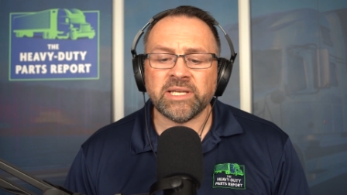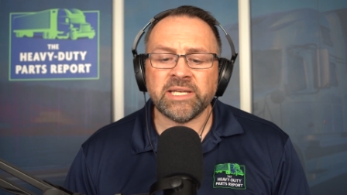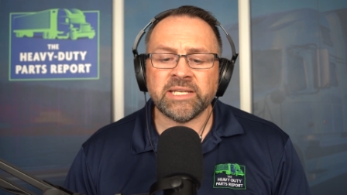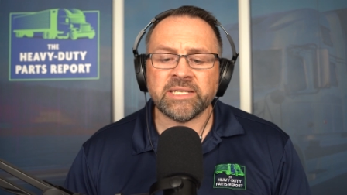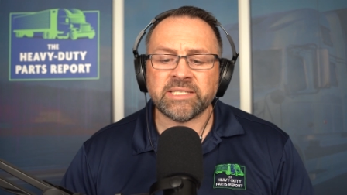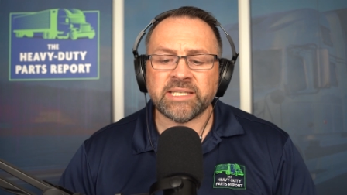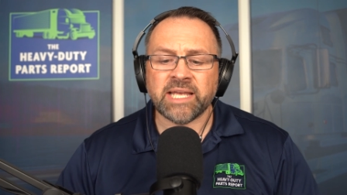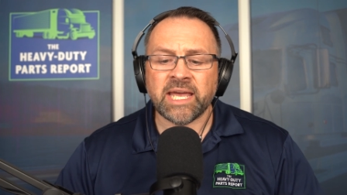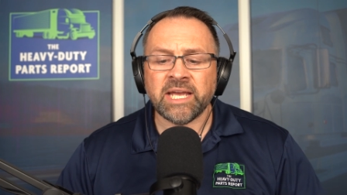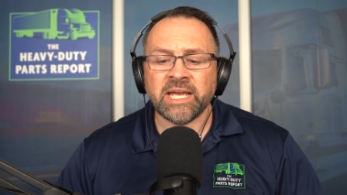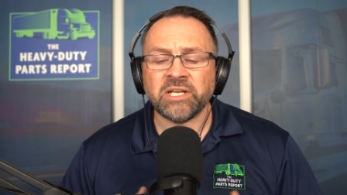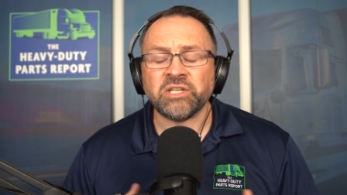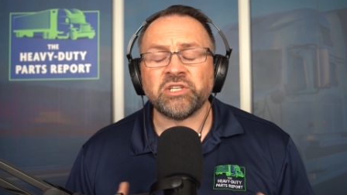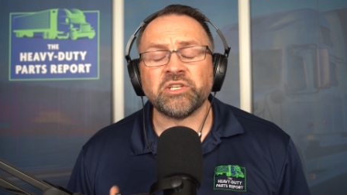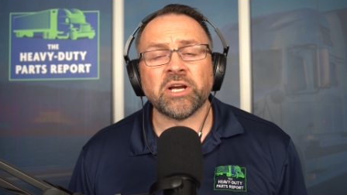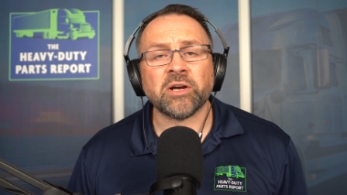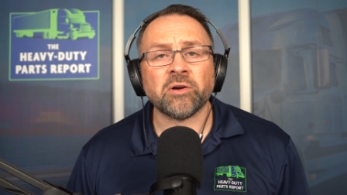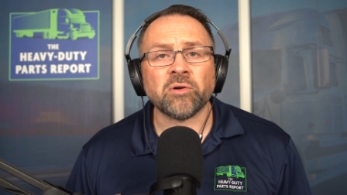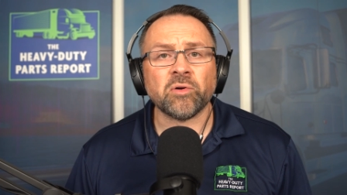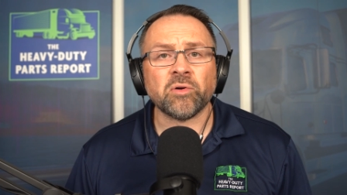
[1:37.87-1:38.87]
is a
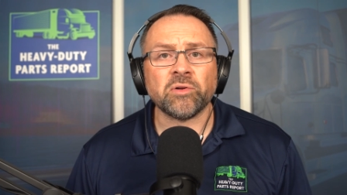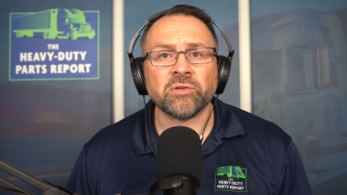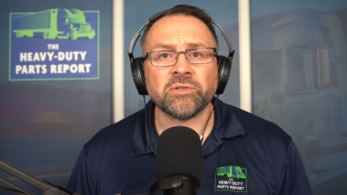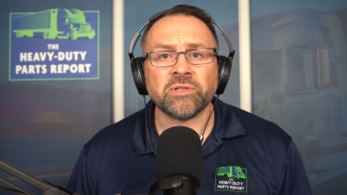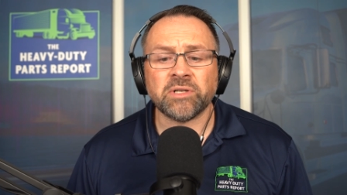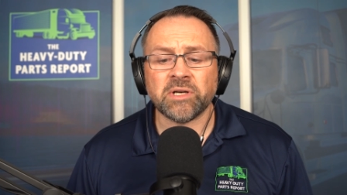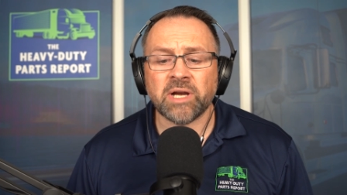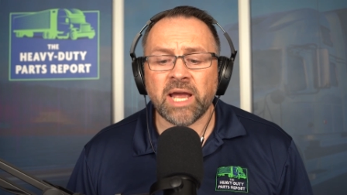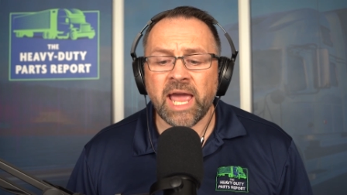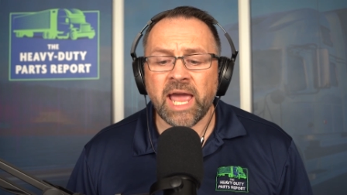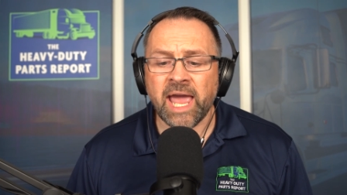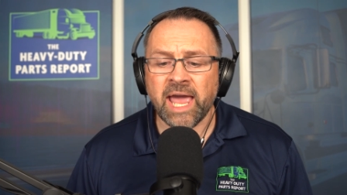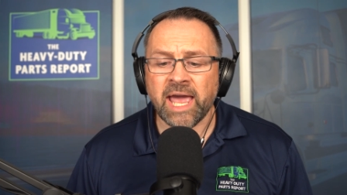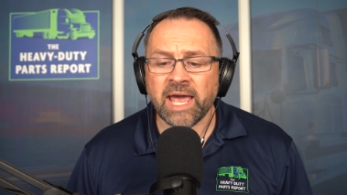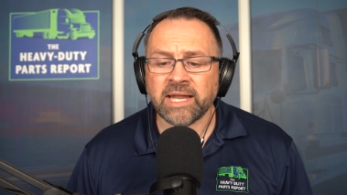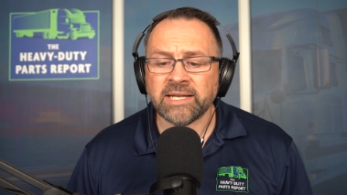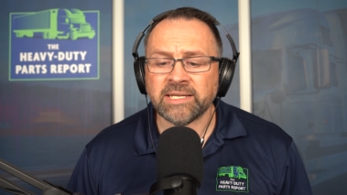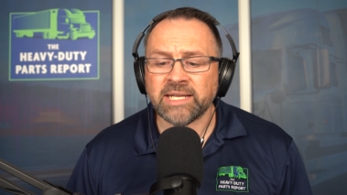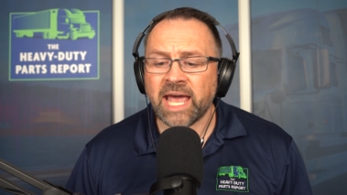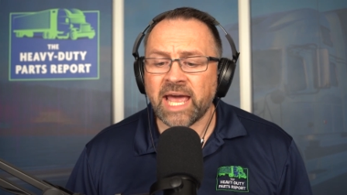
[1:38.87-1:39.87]
shareholder
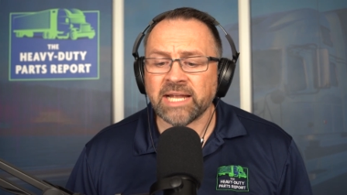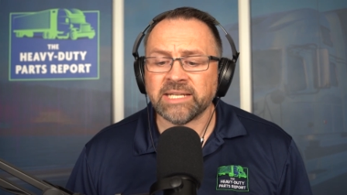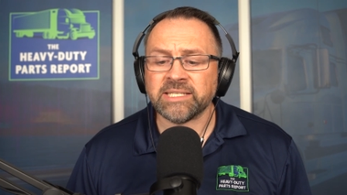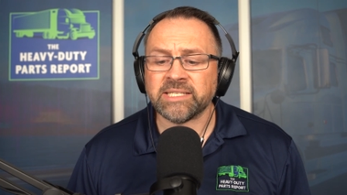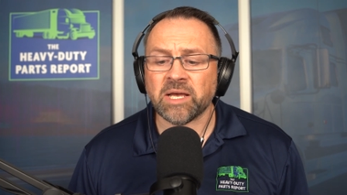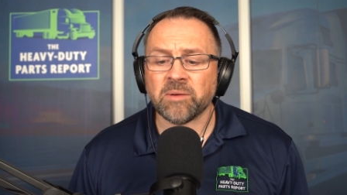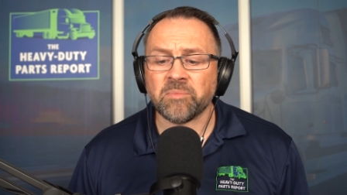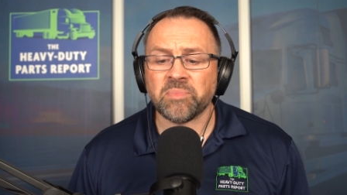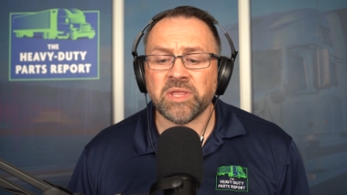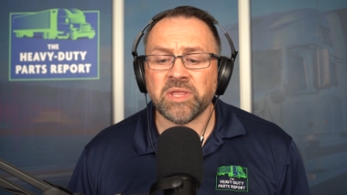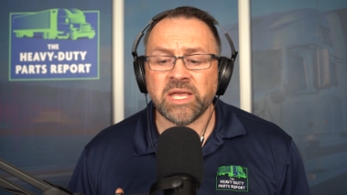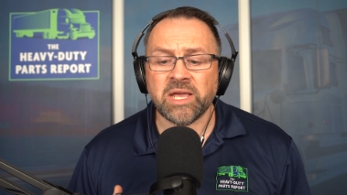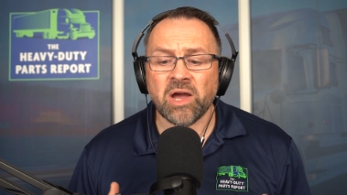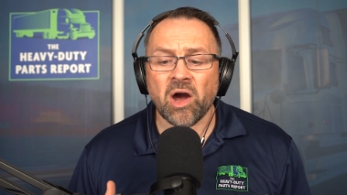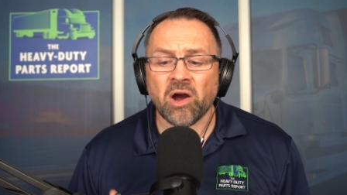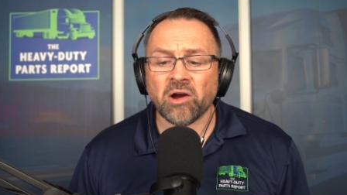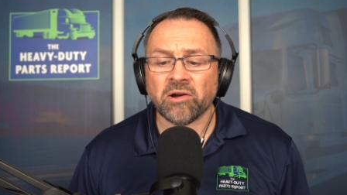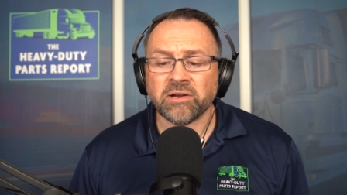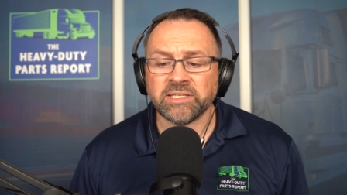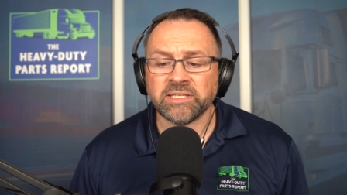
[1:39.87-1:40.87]
and heads up the
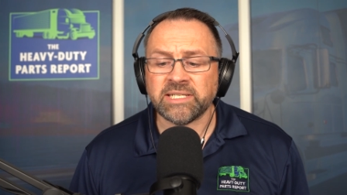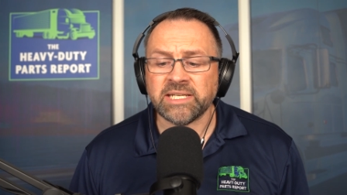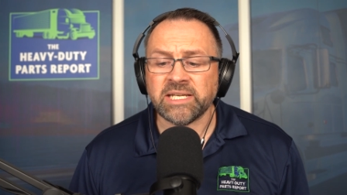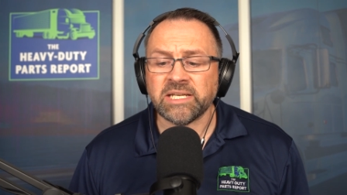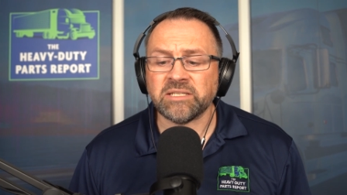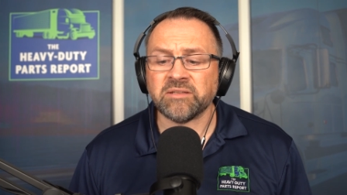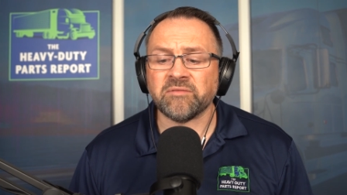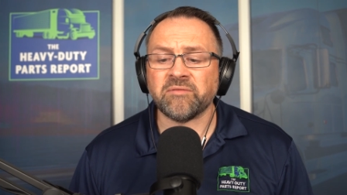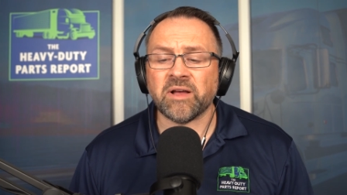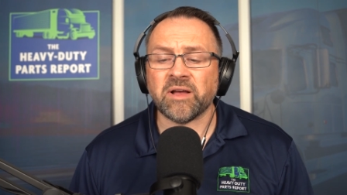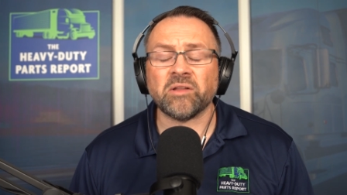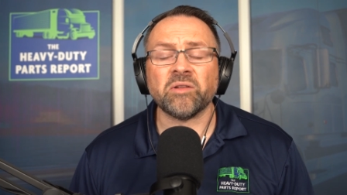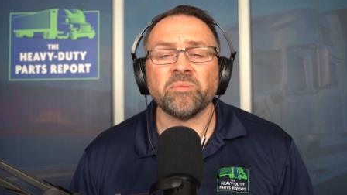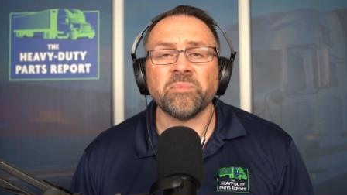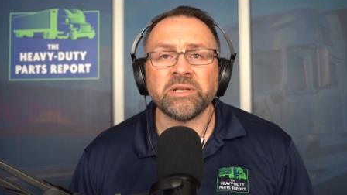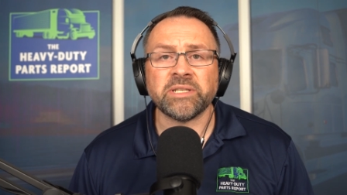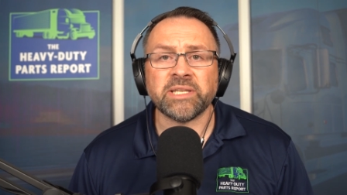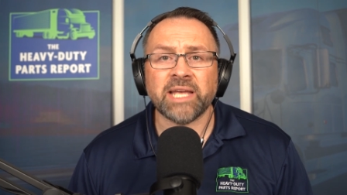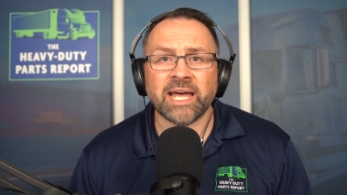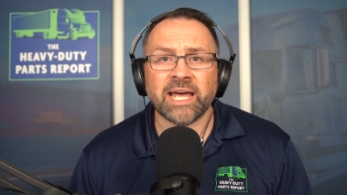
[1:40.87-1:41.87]
R&D
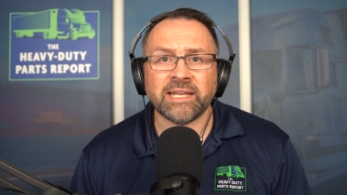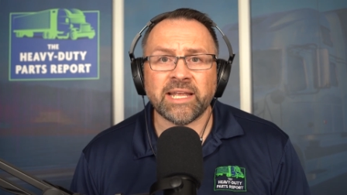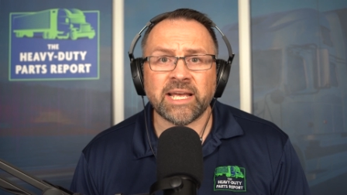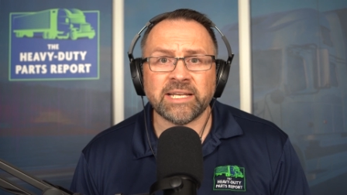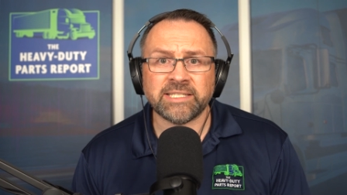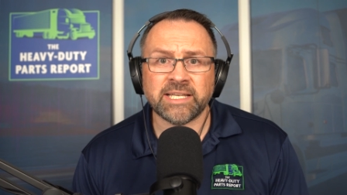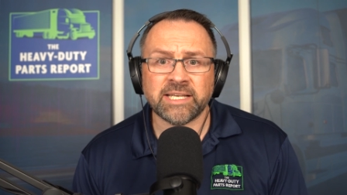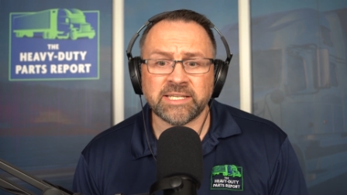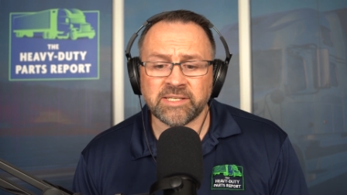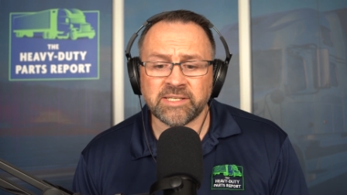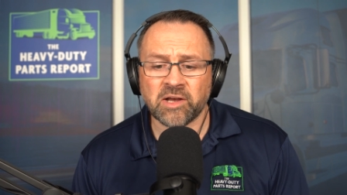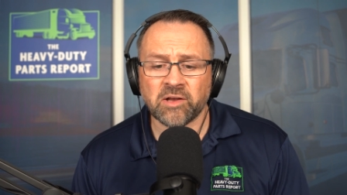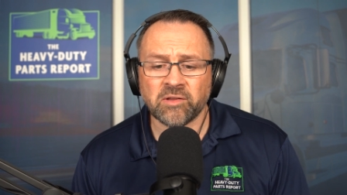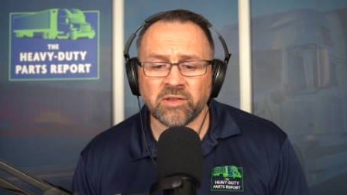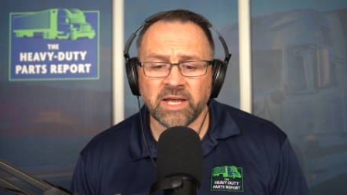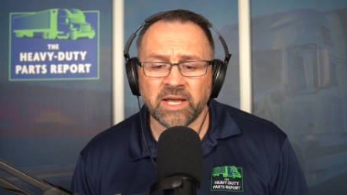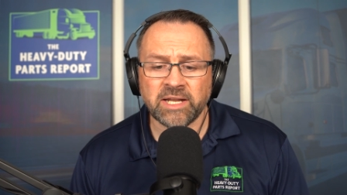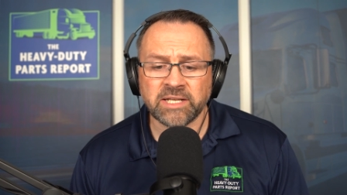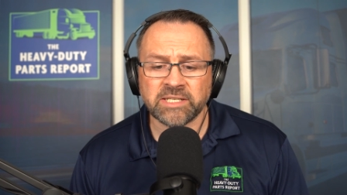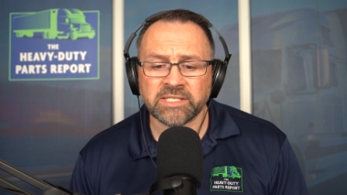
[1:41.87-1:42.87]
development at SSR
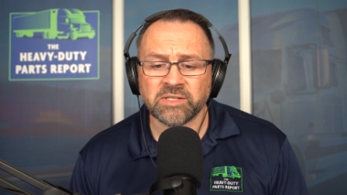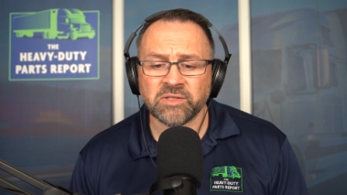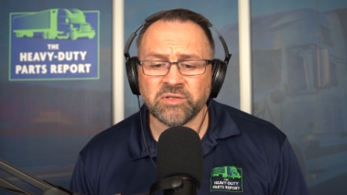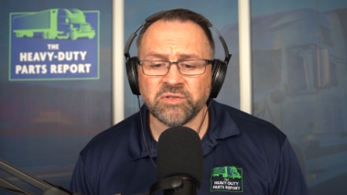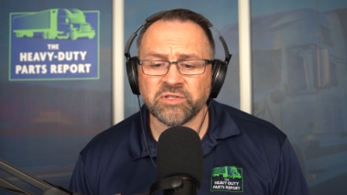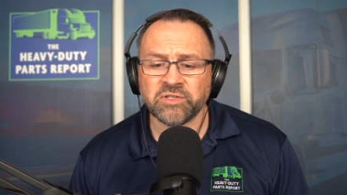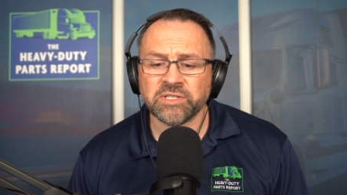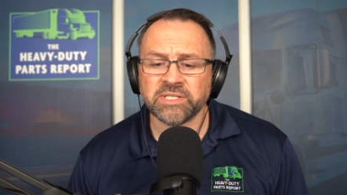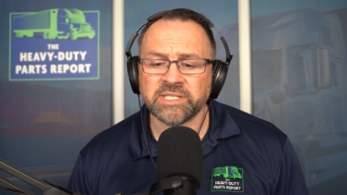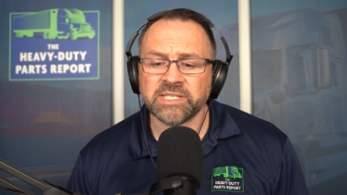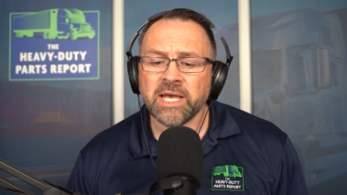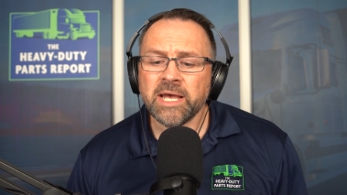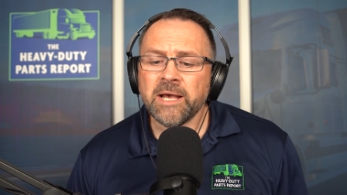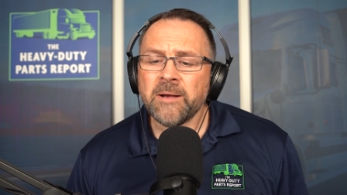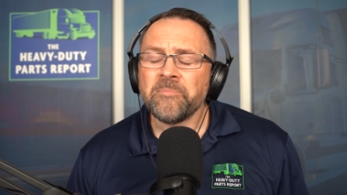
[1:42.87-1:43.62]
Lighting Solutions.